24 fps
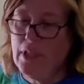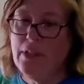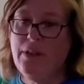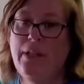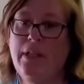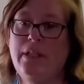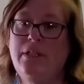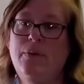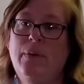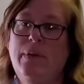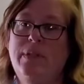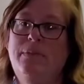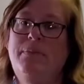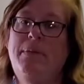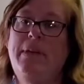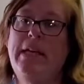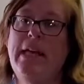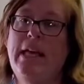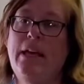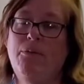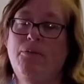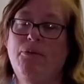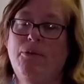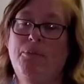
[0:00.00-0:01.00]
this recipe
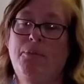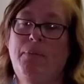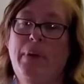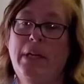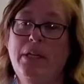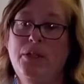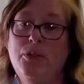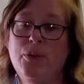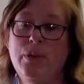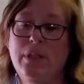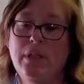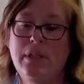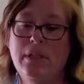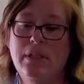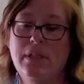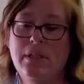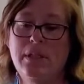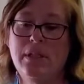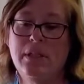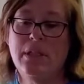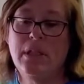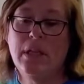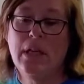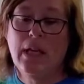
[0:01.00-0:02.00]
came from
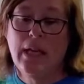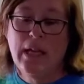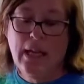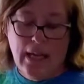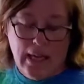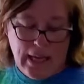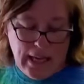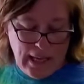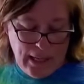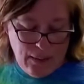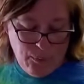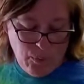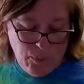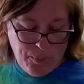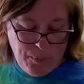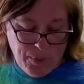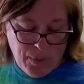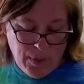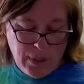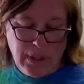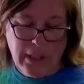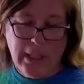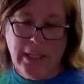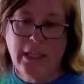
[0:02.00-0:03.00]
Pinterest, and we'll
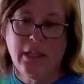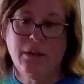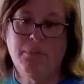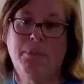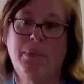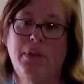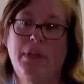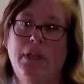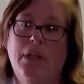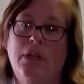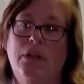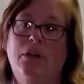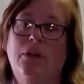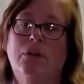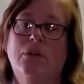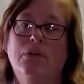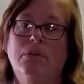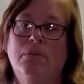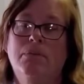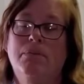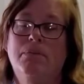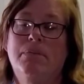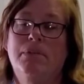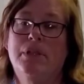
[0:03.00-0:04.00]
put a link
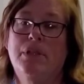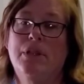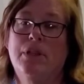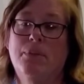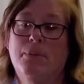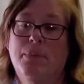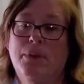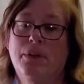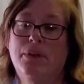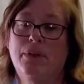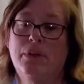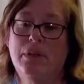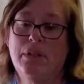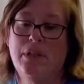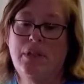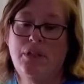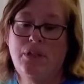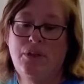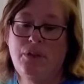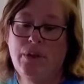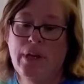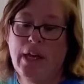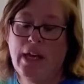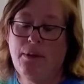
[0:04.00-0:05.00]
below so the person
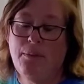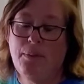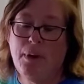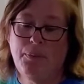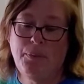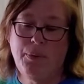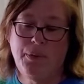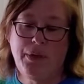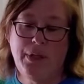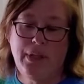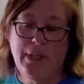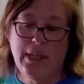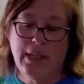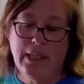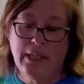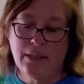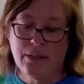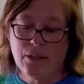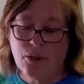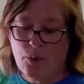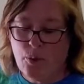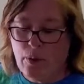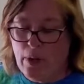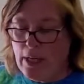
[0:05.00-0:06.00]
who came up with it
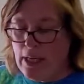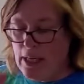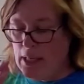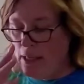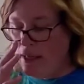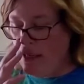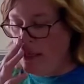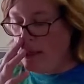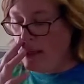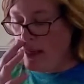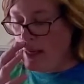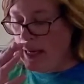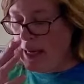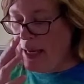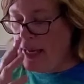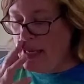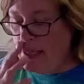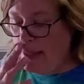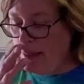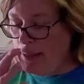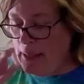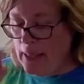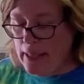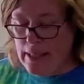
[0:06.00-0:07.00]
gets credit.
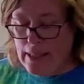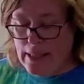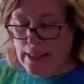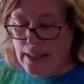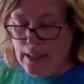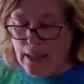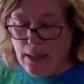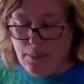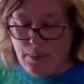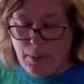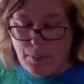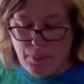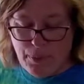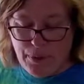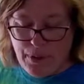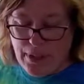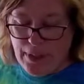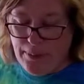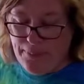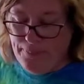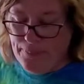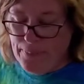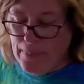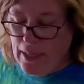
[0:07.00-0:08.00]
I didn't come up with
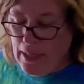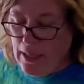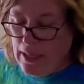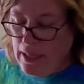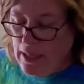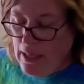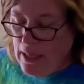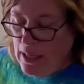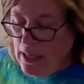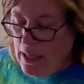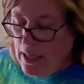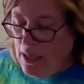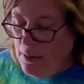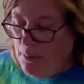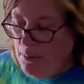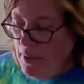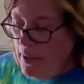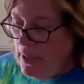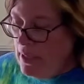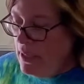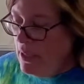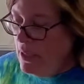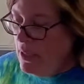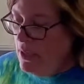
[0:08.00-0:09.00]
it.
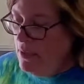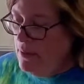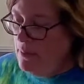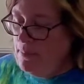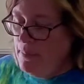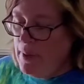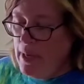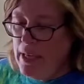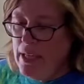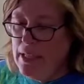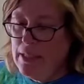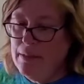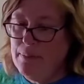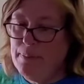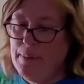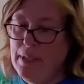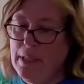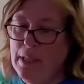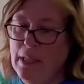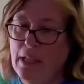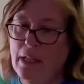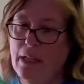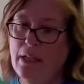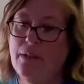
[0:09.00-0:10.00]
But my
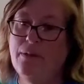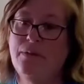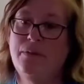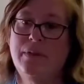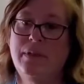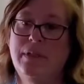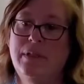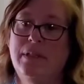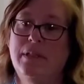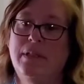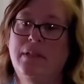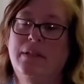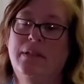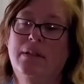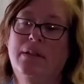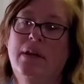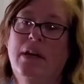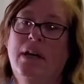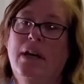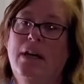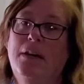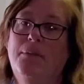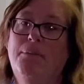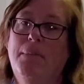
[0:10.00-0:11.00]
husband loves
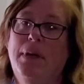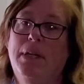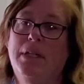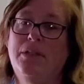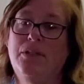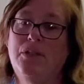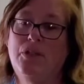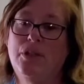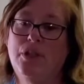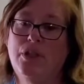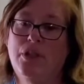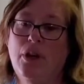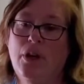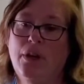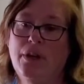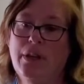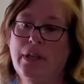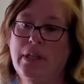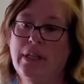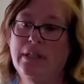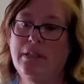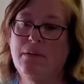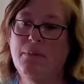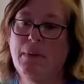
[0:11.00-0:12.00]
mustard, all
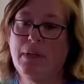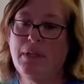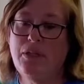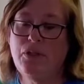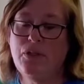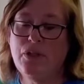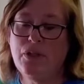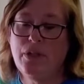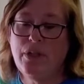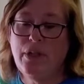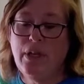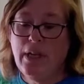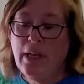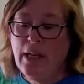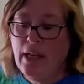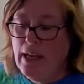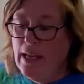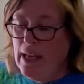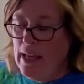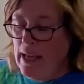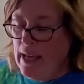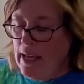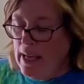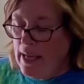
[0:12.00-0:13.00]
things mustard.
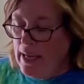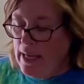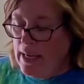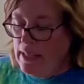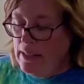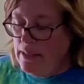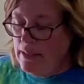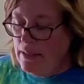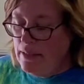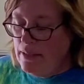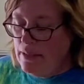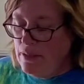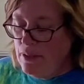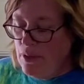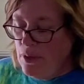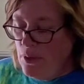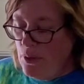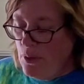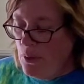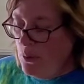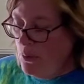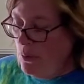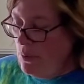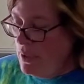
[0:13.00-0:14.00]
And
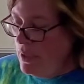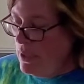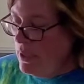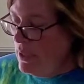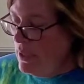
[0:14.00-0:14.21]
so